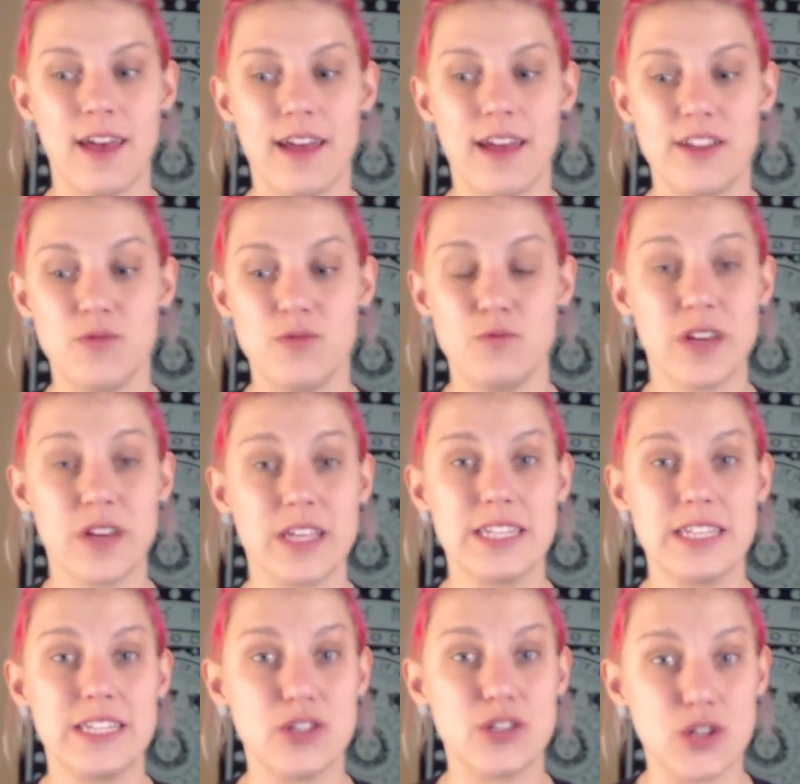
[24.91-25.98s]
and you really
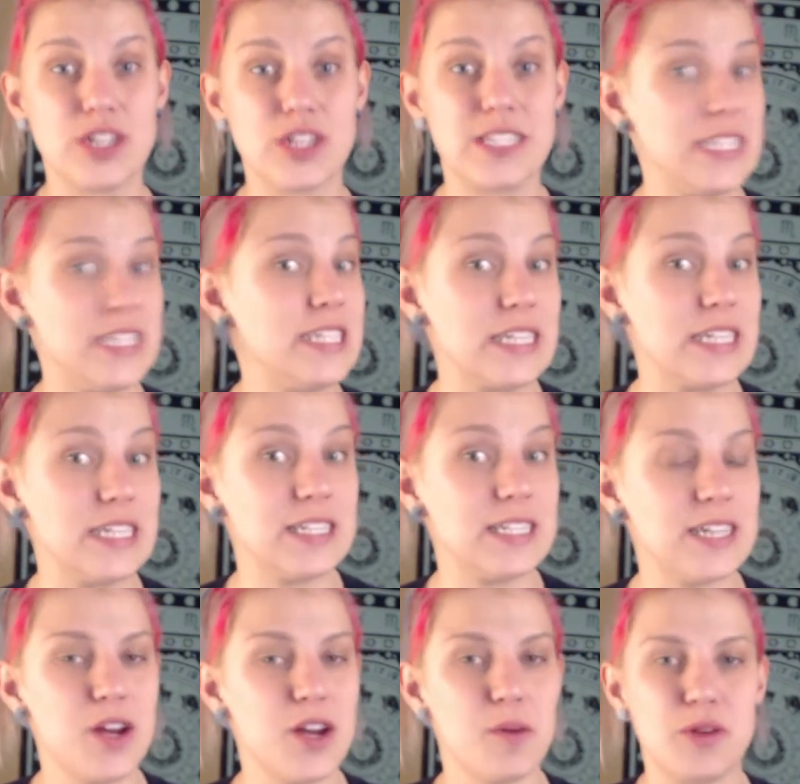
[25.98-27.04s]
need to look
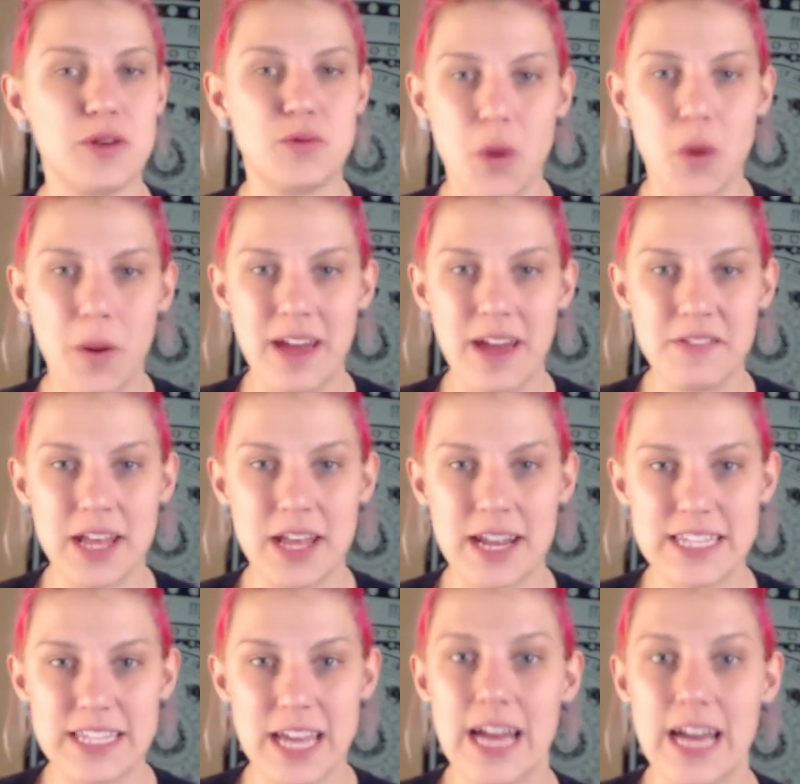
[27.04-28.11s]
decent, but you don't have a lot
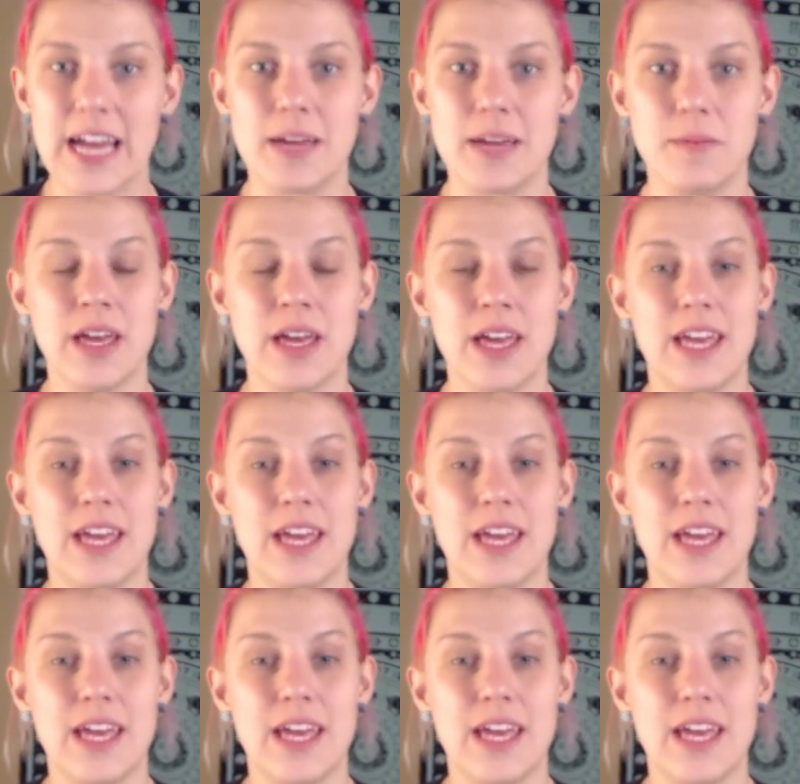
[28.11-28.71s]
of time.